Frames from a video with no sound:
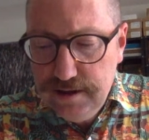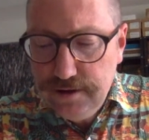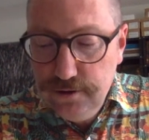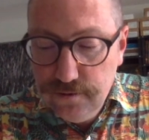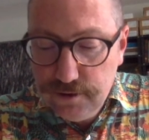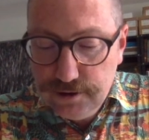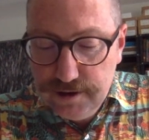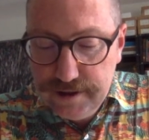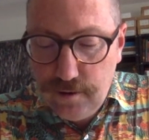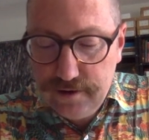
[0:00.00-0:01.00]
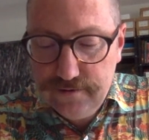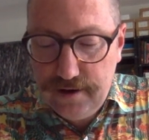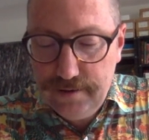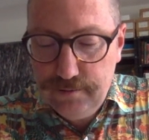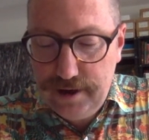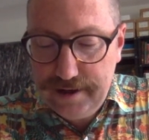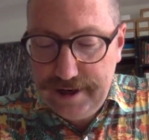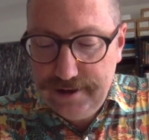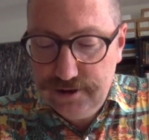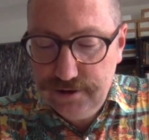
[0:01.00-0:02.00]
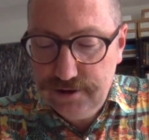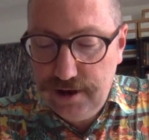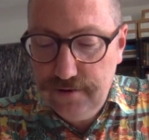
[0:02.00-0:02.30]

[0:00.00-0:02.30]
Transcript: Universally quantified predications